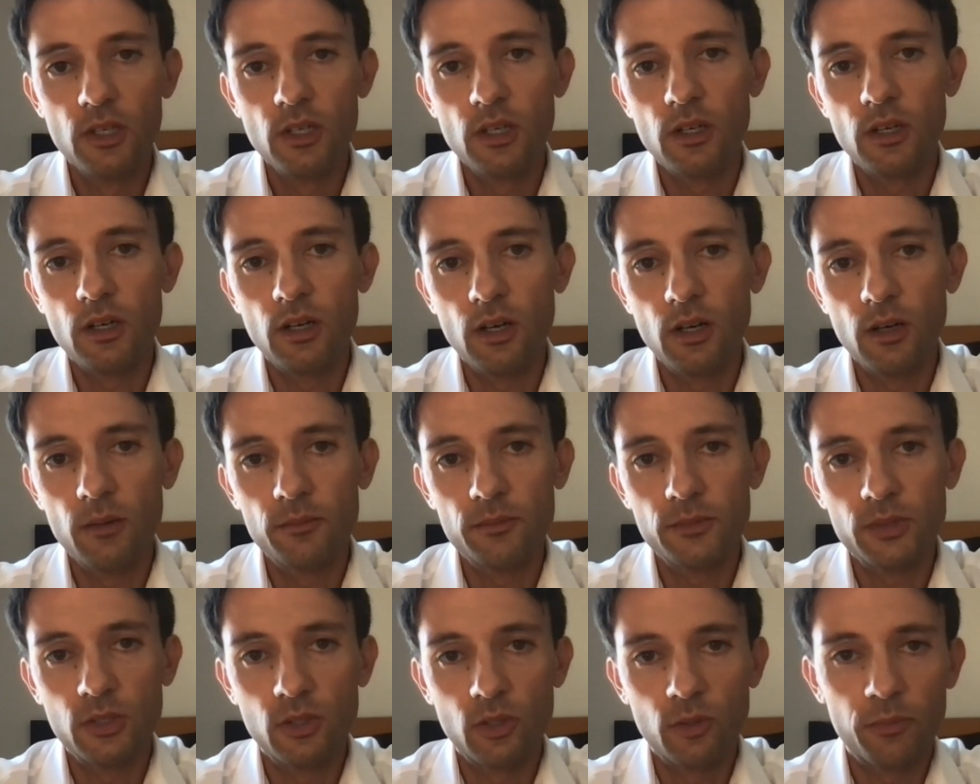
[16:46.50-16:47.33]

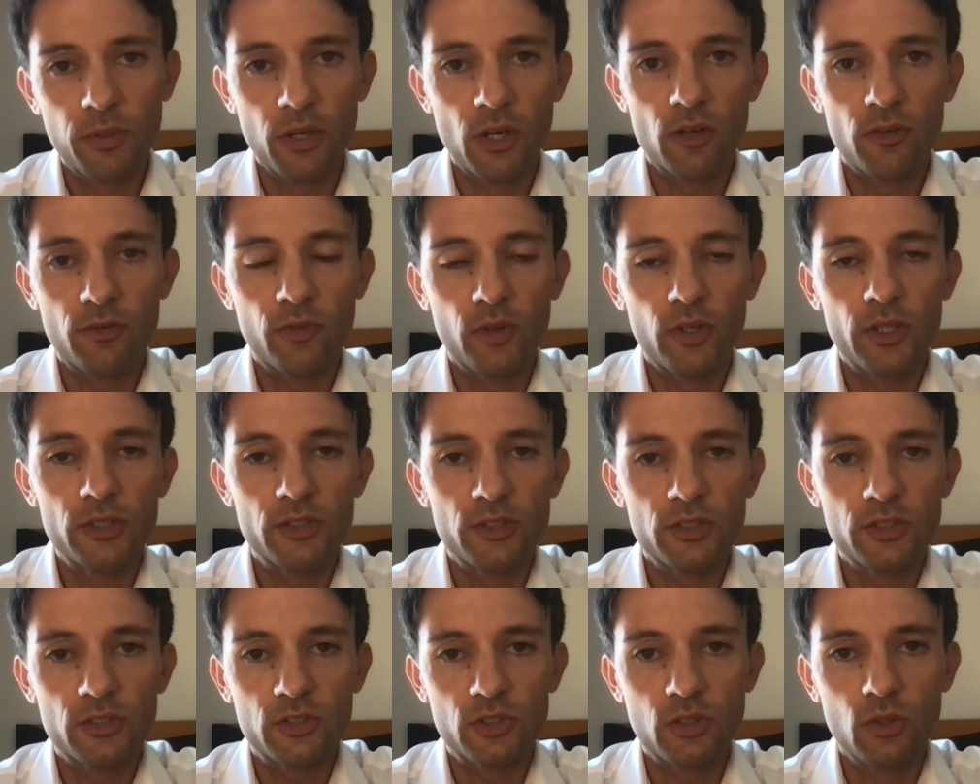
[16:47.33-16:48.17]

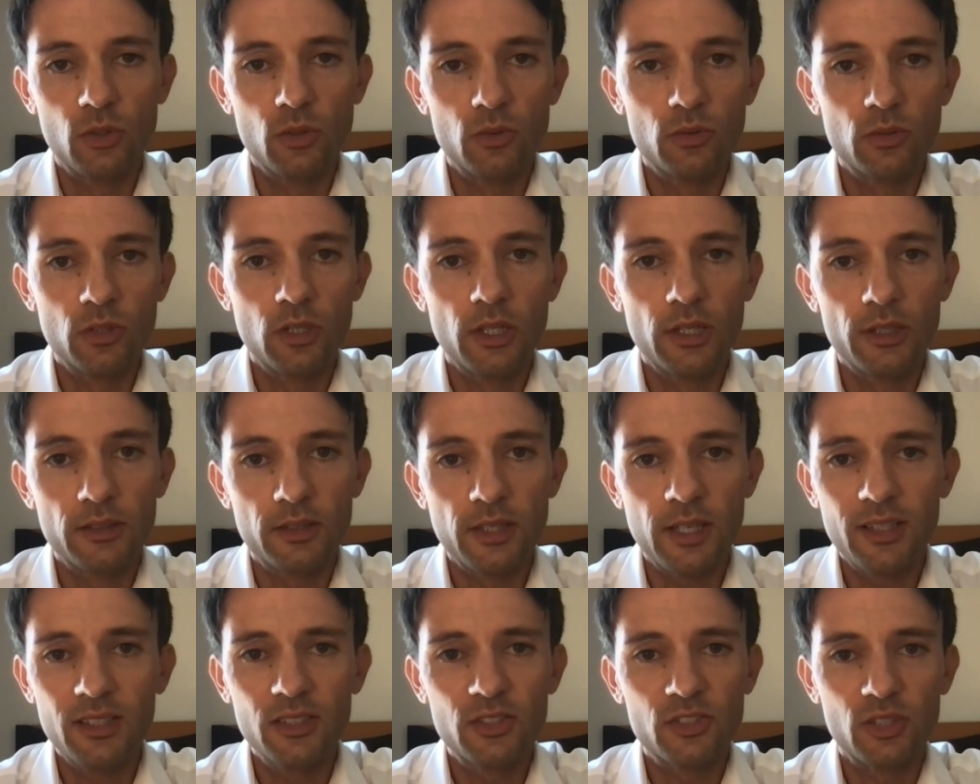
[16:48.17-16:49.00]
paraphrasing. So
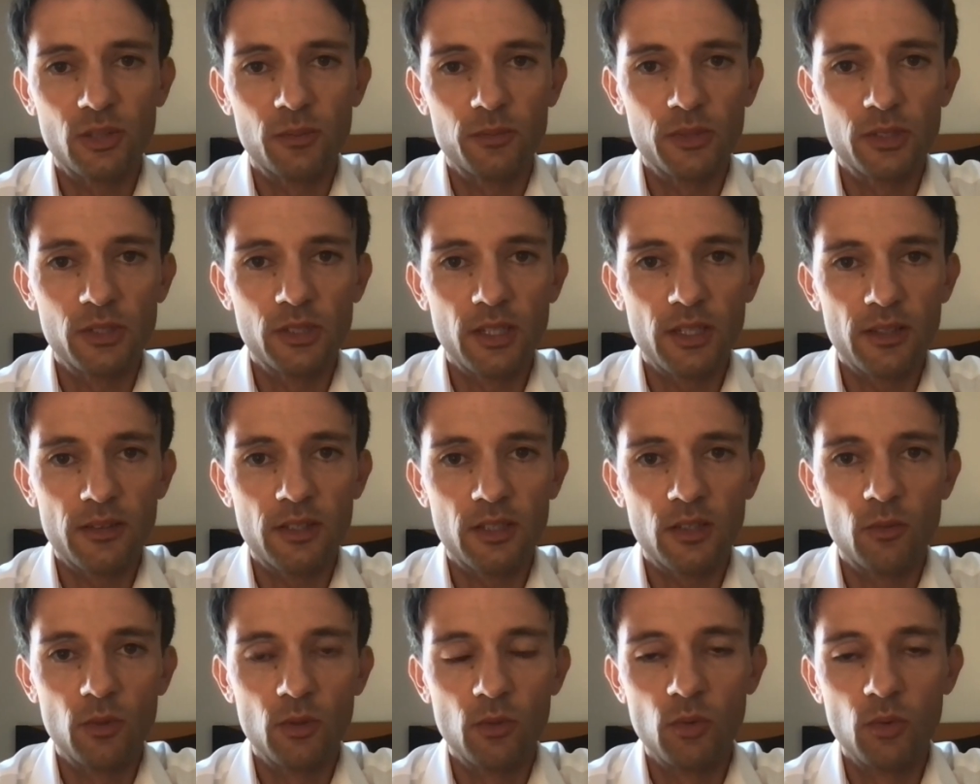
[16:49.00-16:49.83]
that is something that I
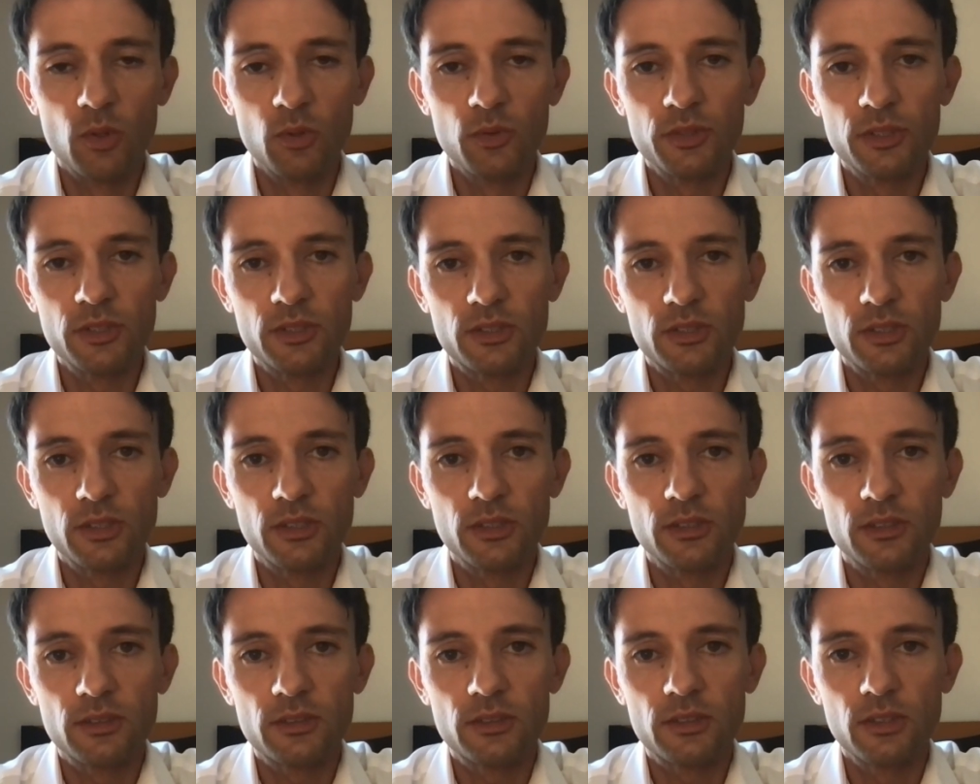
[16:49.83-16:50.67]
think we will need
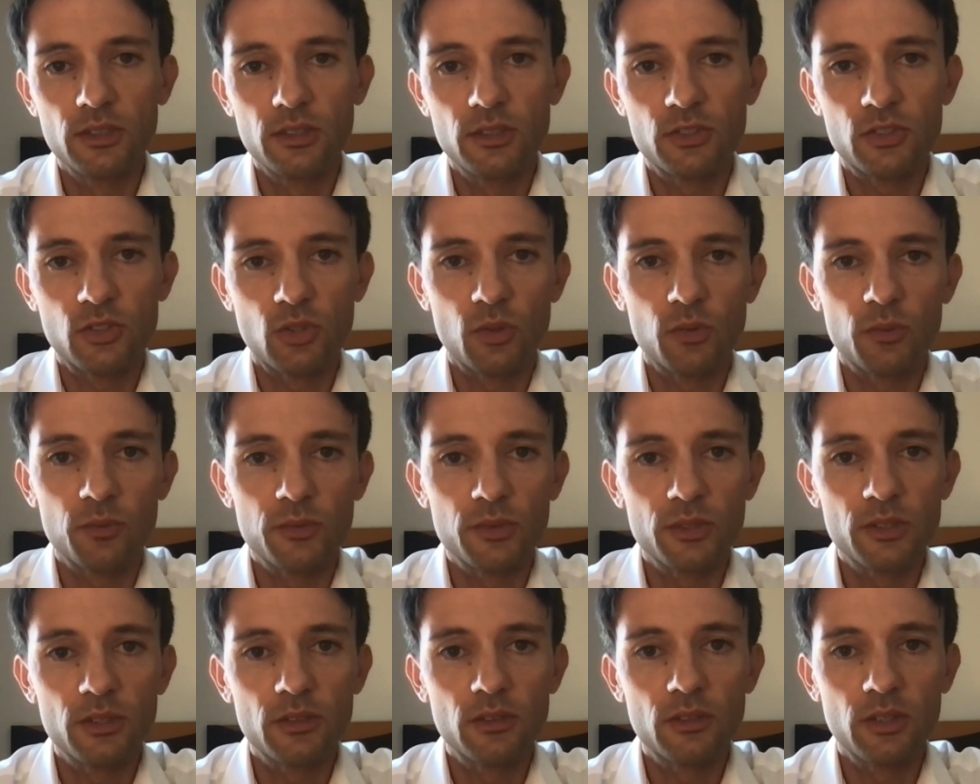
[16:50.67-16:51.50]
to
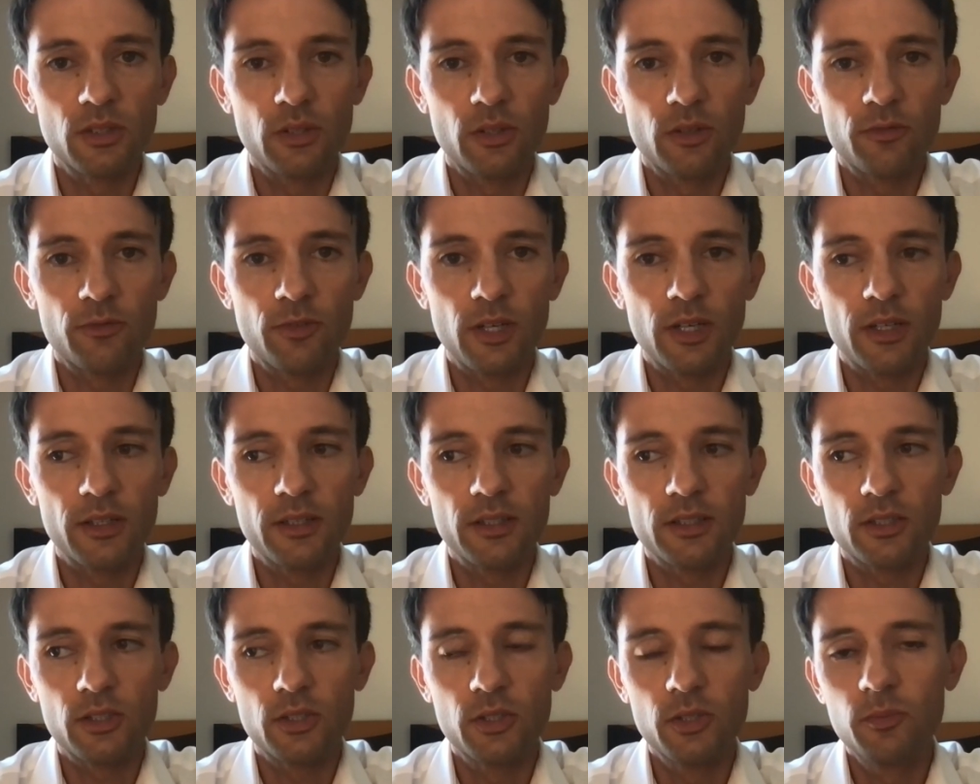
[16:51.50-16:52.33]
certainly clarify.
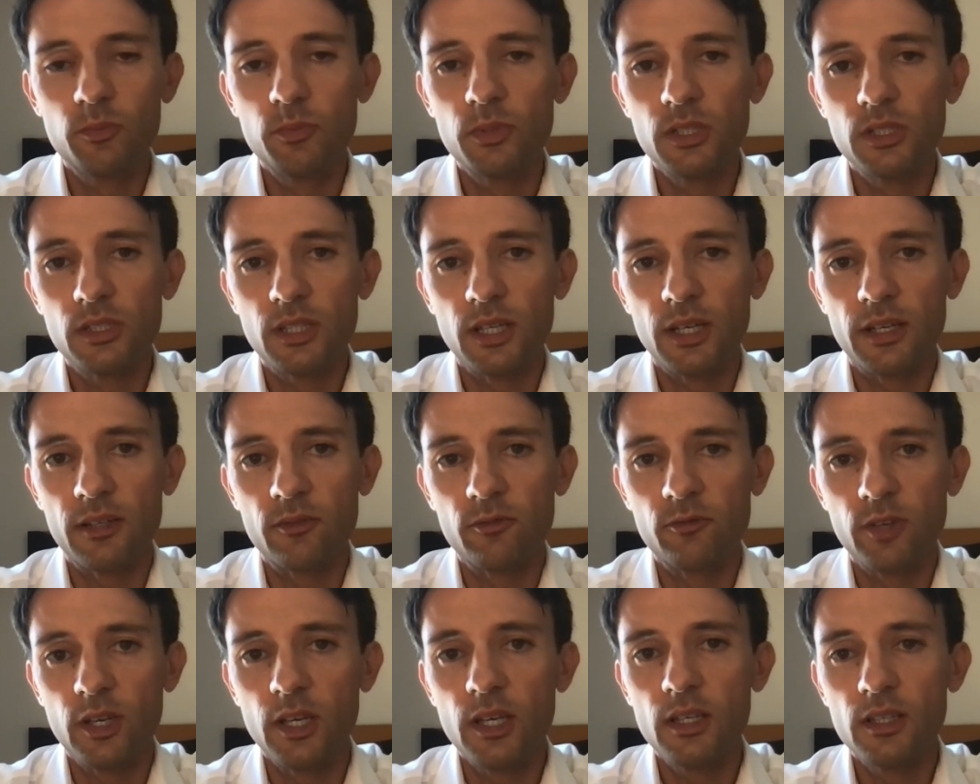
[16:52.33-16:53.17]
That could be kind
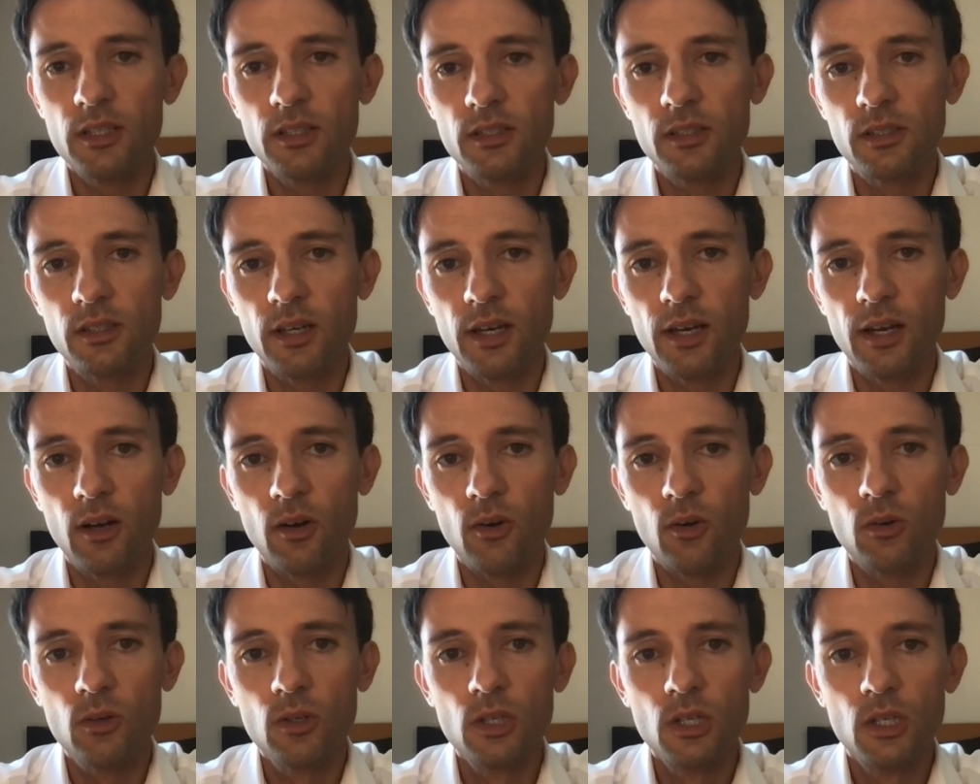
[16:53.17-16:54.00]
of vague in
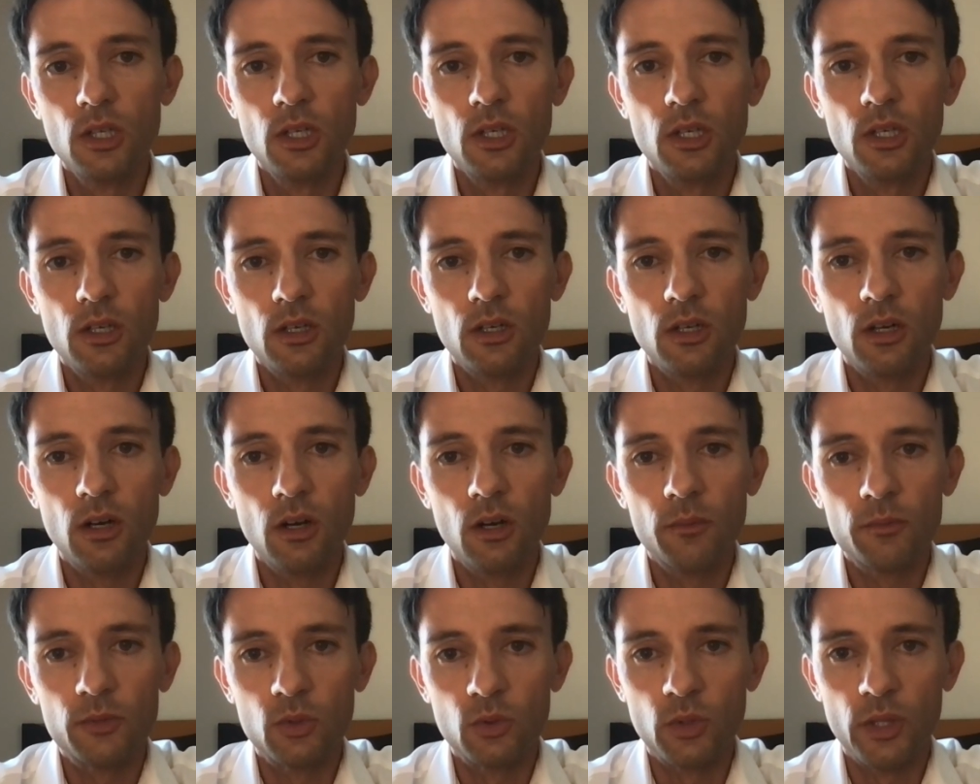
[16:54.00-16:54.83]
how
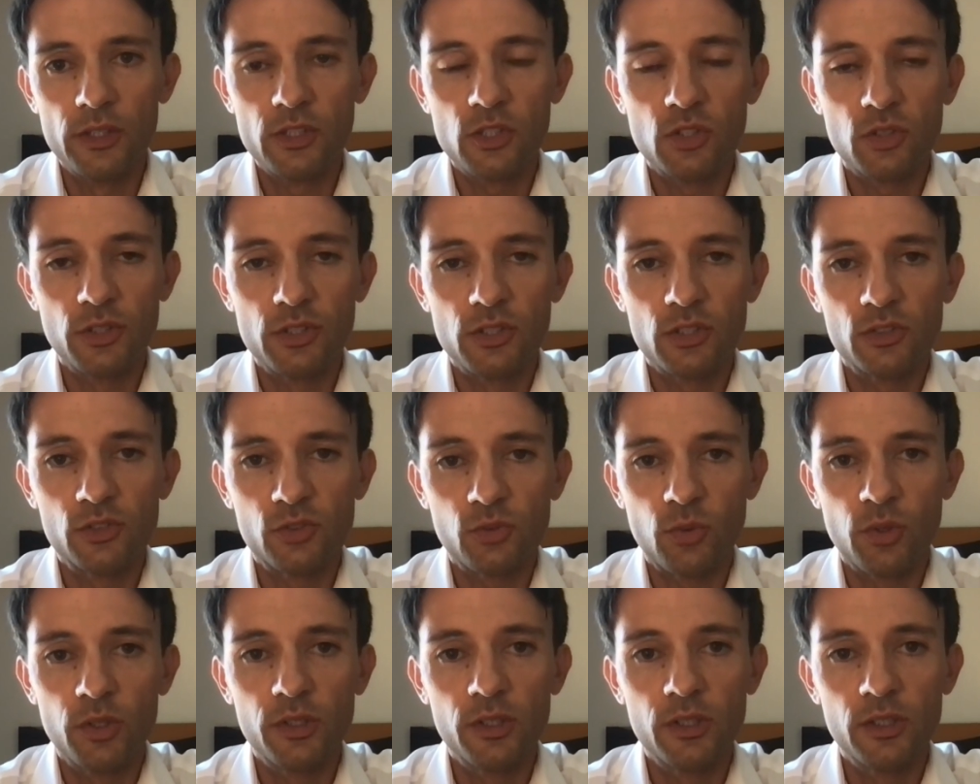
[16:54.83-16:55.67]
the legislation is
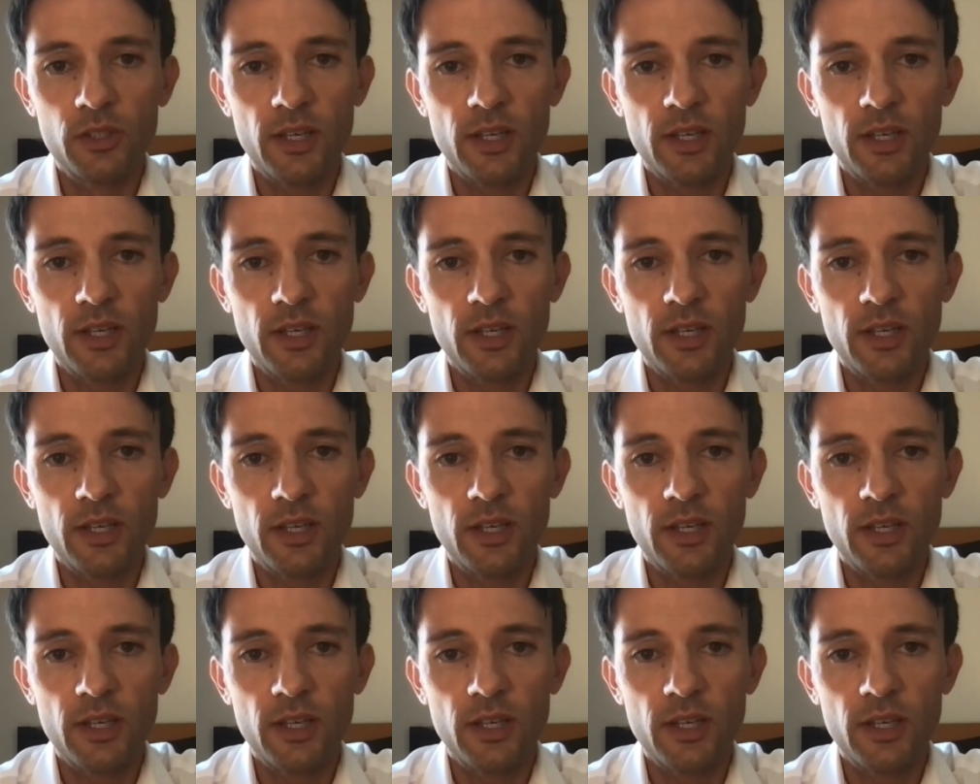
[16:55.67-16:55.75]
written.